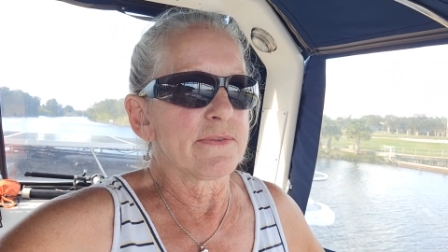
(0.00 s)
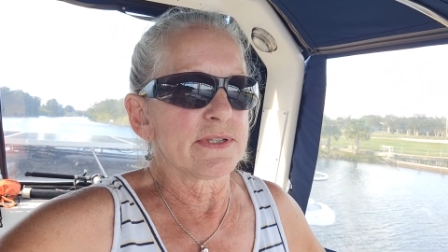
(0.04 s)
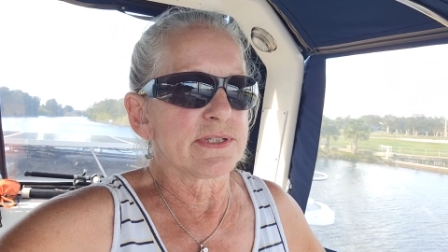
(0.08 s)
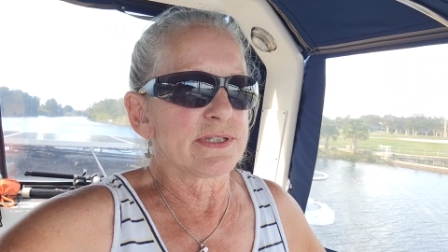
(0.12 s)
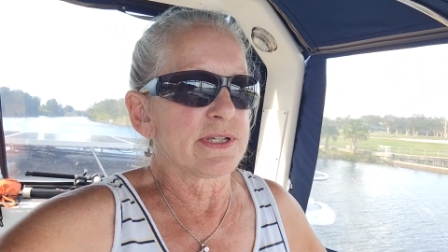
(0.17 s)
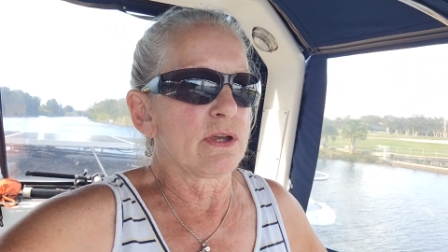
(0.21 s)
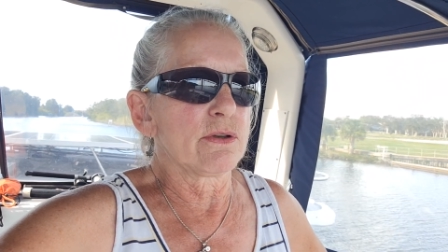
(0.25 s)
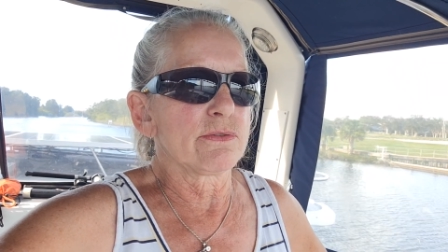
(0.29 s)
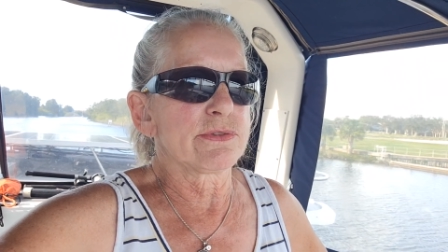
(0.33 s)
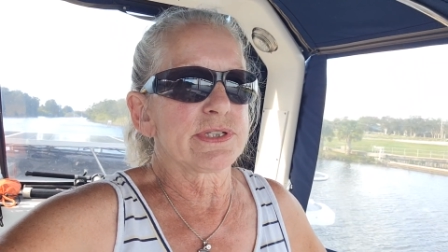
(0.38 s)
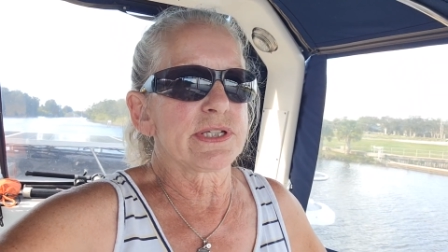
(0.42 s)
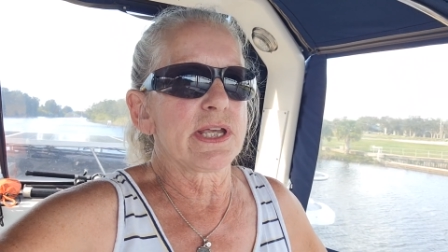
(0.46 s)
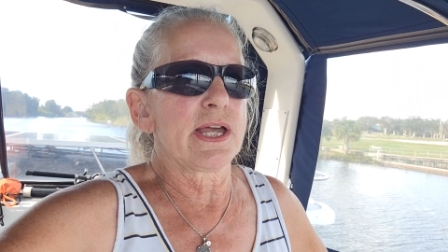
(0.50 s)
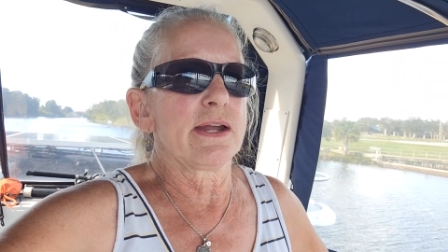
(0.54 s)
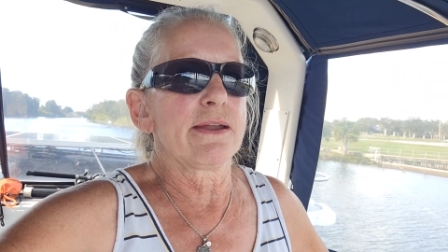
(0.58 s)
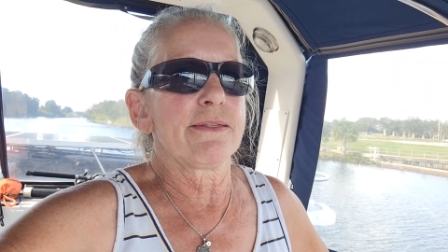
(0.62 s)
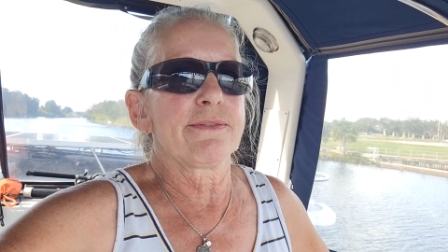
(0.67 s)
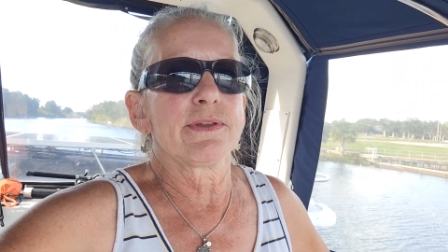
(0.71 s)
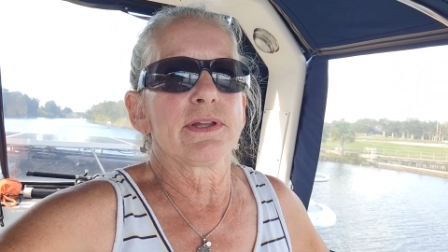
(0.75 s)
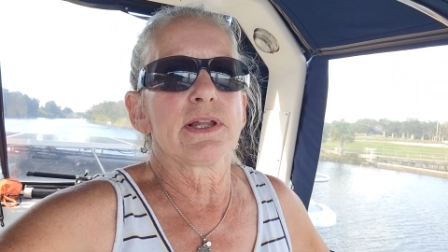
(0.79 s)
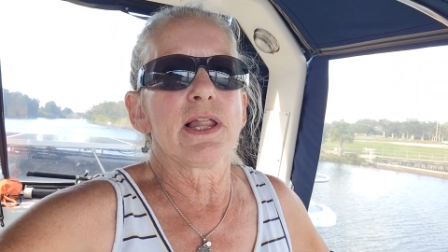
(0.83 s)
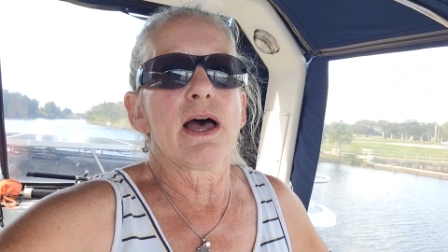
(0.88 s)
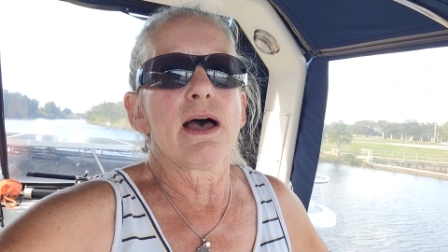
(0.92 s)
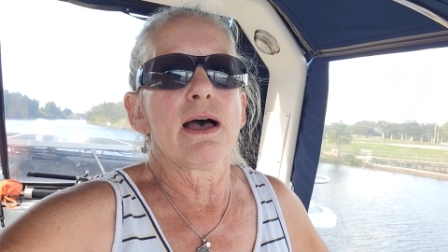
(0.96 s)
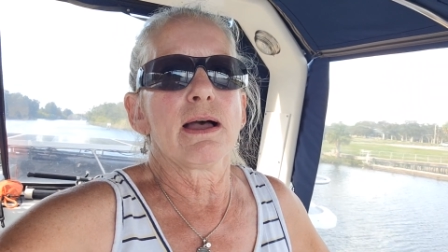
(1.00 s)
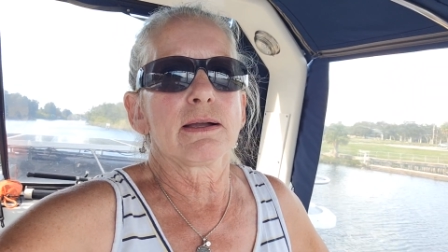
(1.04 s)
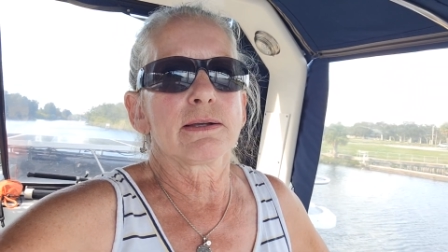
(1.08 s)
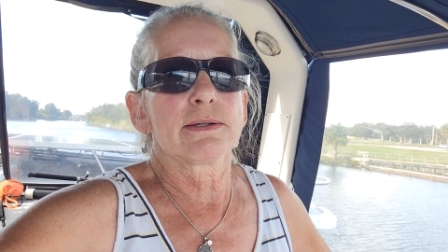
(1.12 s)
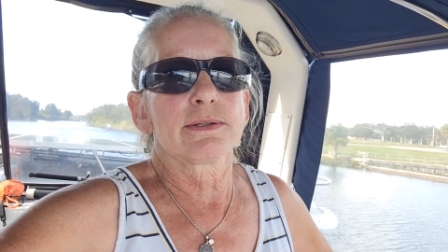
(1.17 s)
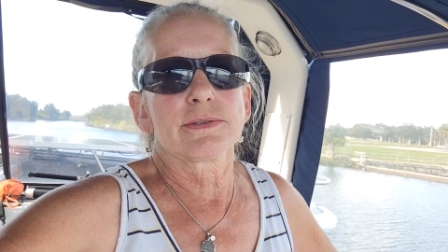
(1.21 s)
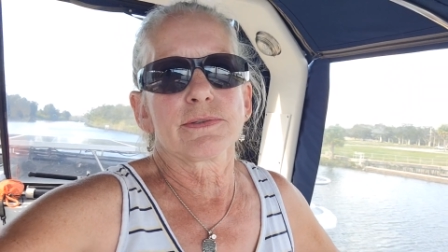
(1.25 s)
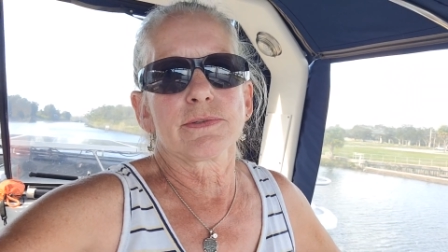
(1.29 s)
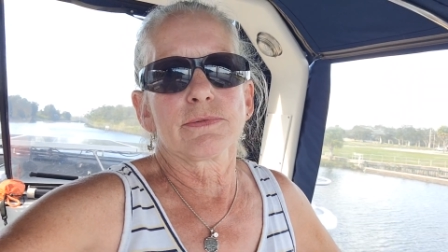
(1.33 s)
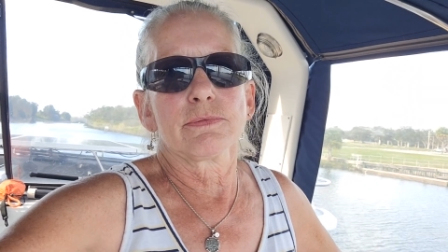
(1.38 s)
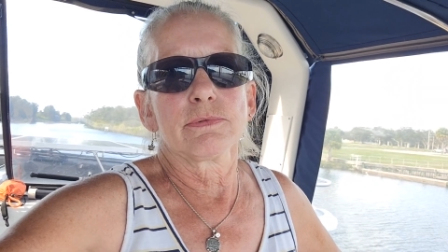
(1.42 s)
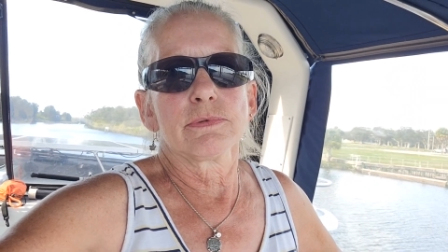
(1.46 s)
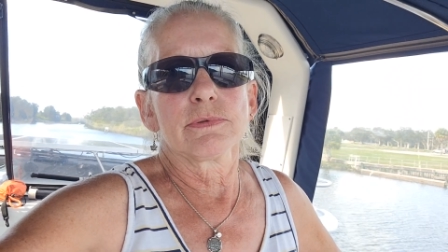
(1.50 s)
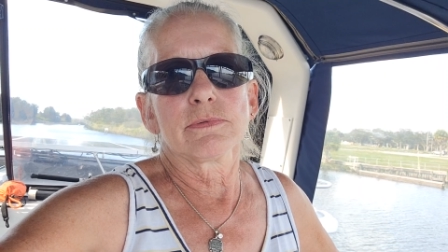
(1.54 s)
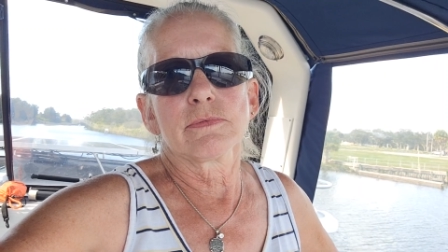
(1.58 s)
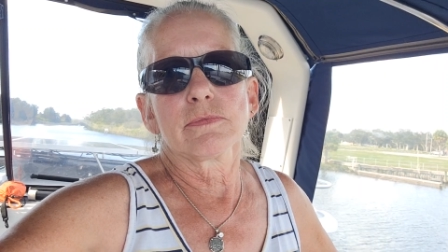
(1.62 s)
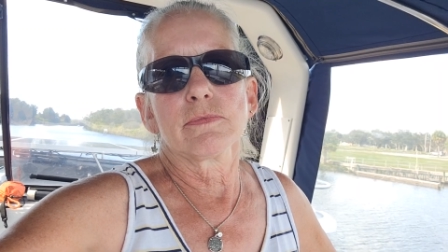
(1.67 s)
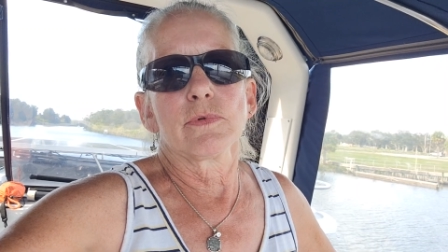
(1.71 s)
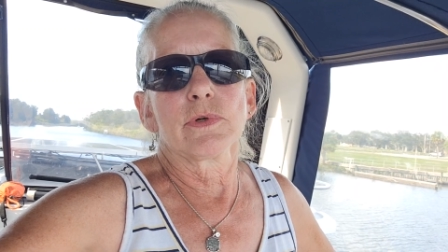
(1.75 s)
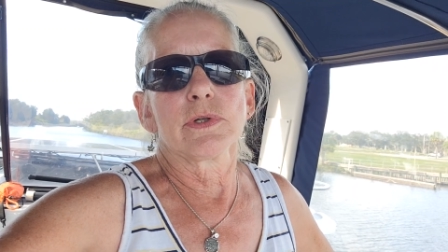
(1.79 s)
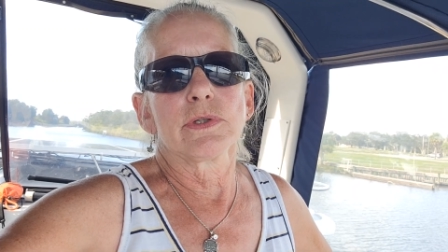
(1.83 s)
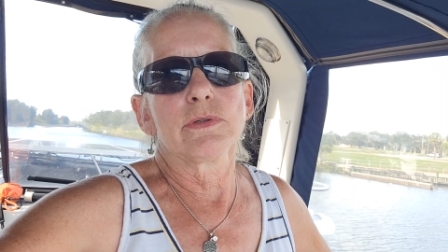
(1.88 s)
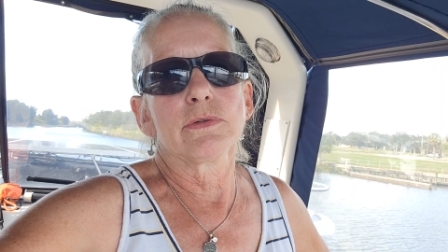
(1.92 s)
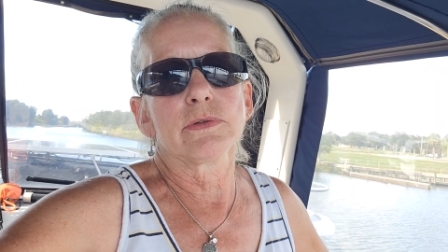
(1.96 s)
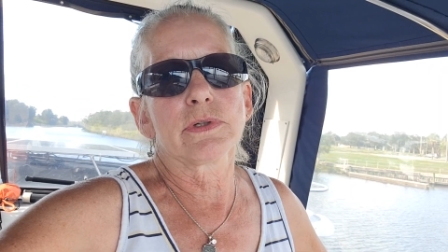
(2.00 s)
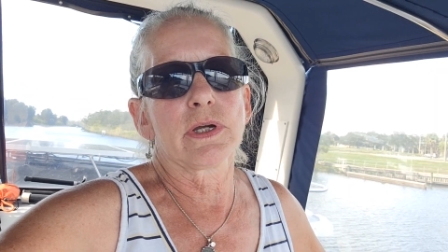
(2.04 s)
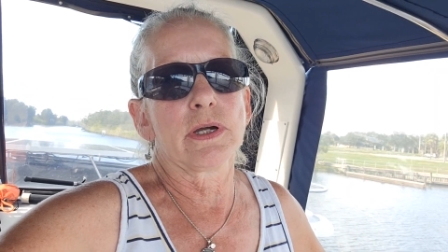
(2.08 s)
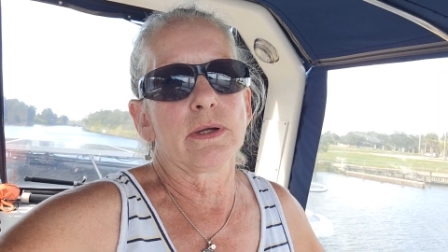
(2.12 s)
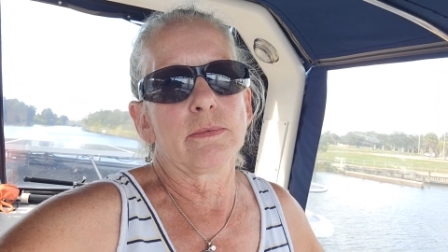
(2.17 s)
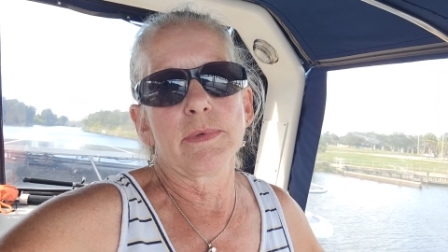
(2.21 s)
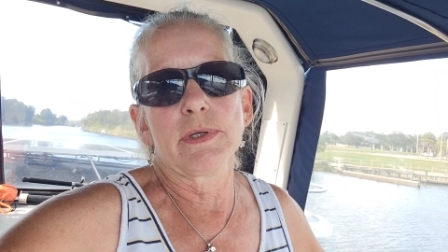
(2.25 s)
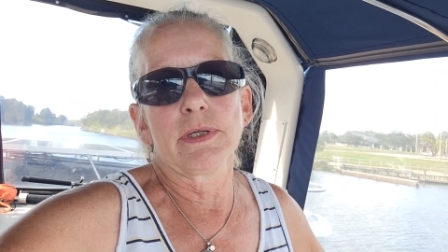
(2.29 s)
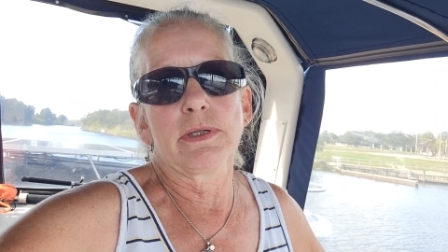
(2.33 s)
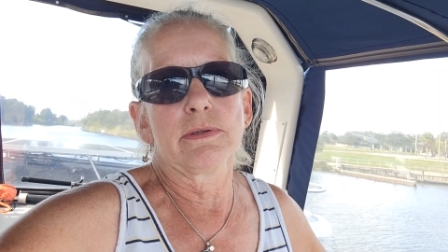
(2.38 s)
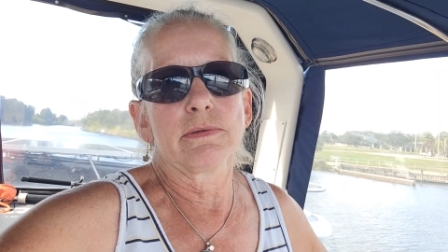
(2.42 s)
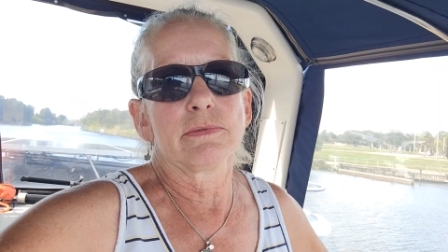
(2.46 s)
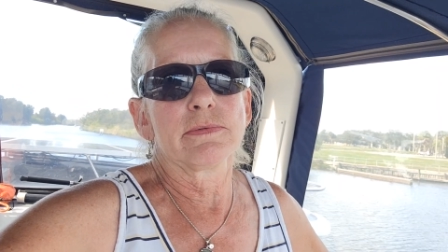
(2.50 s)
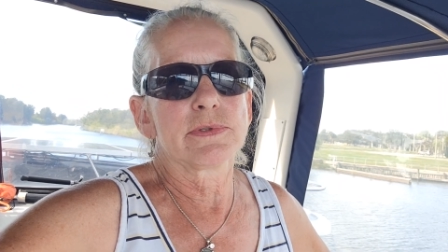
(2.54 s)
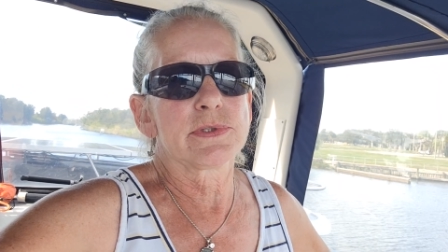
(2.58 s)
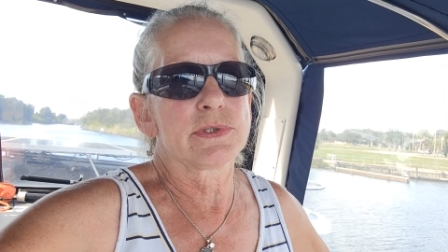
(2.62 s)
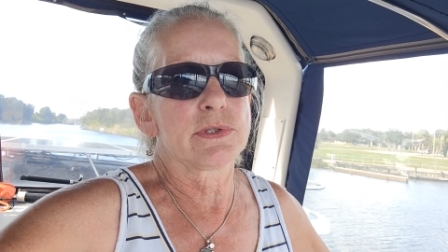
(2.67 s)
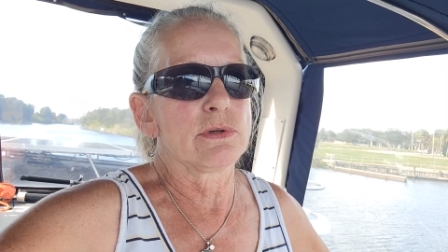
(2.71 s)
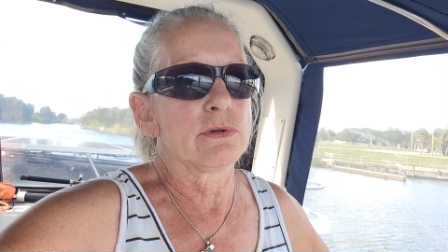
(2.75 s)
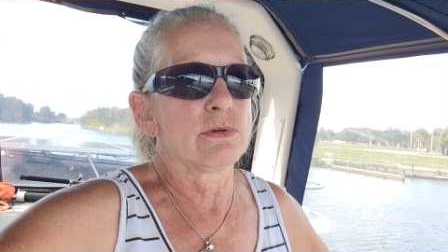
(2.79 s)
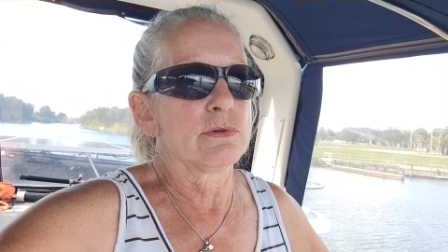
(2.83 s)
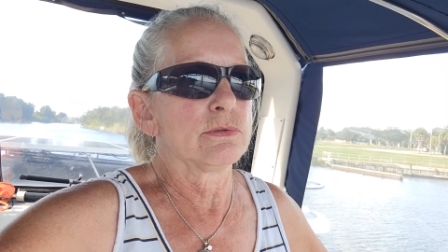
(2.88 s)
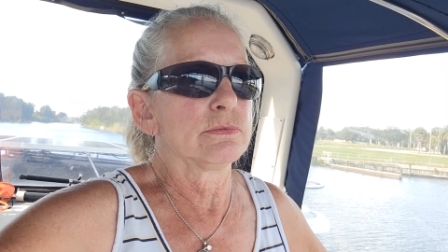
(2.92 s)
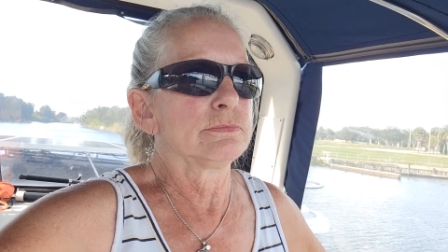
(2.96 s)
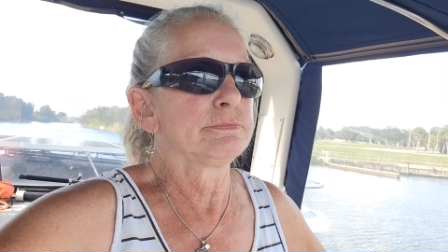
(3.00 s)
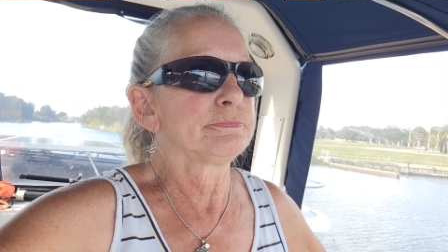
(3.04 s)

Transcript: the south side of the lot when you come in, so